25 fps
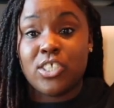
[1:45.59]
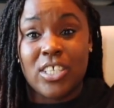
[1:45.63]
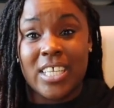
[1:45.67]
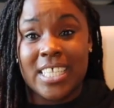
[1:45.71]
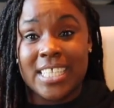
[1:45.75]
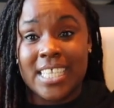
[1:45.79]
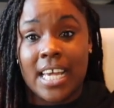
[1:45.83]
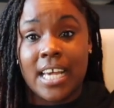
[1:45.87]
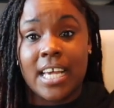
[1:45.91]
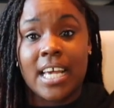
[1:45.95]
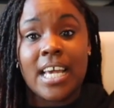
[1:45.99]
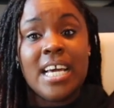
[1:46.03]
So
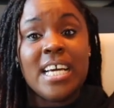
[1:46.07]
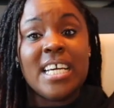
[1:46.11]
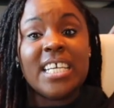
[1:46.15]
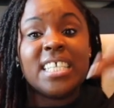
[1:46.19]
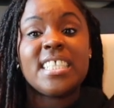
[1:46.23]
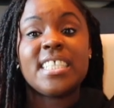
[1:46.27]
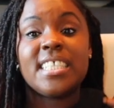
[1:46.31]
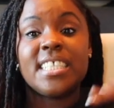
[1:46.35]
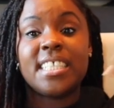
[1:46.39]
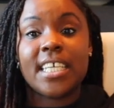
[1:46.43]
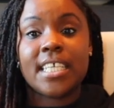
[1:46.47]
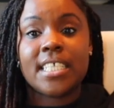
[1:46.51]
that's like
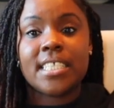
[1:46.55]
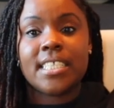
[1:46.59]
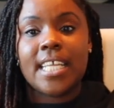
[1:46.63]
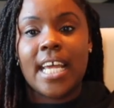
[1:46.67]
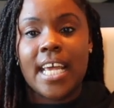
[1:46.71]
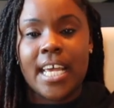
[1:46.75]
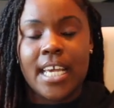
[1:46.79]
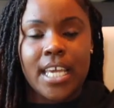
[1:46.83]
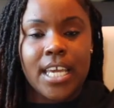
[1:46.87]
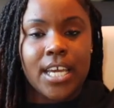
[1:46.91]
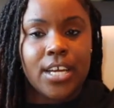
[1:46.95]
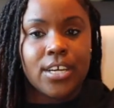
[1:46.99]
6
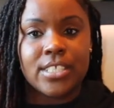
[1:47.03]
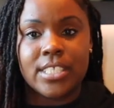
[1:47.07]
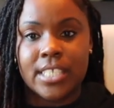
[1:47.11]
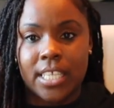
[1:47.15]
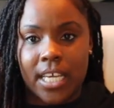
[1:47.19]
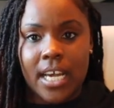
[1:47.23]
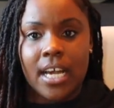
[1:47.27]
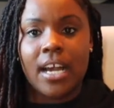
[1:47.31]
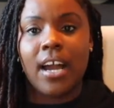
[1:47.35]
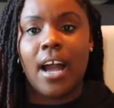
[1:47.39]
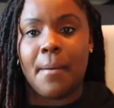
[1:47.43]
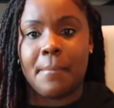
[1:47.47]
daycares
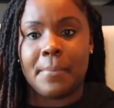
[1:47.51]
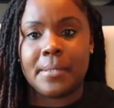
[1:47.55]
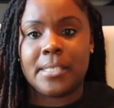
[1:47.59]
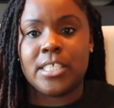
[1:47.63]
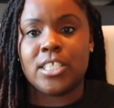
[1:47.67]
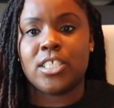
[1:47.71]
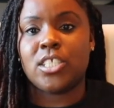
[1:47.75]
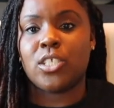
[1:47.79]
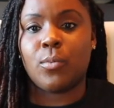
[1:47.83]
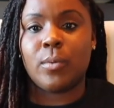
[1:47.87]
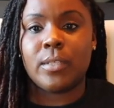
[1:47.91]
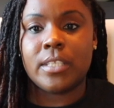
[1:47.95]
in
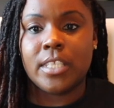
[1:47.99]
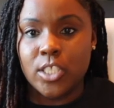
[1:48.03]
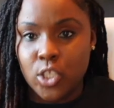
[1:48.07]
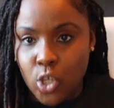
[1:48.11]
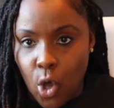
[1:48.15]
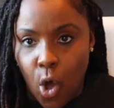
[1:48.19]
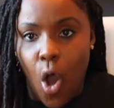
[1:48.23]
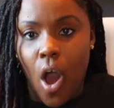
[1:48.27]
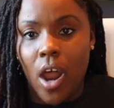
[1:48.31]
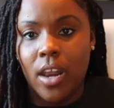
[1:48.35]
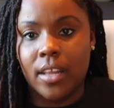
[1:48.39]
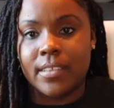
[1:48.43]
competition with this
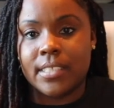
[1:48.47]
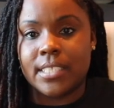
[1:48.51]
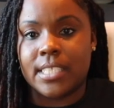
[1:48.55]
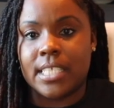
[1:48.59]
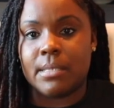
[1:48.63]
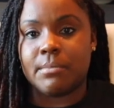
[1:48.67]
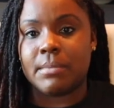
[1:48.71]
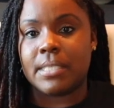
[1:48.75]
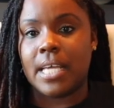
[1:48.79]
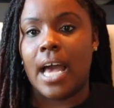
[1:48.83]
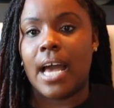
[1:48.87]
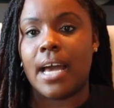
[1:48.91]
all at the
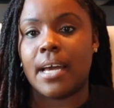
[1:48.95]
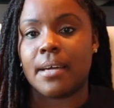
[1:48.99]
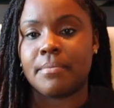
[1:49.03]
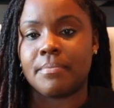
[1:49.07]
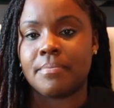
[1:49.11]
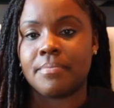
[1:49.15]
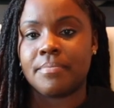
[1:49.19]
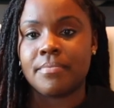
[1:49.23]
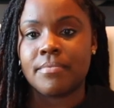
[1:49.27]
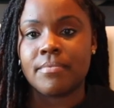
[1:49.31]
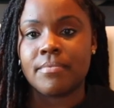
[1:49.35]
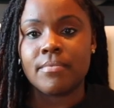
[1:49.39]
same time.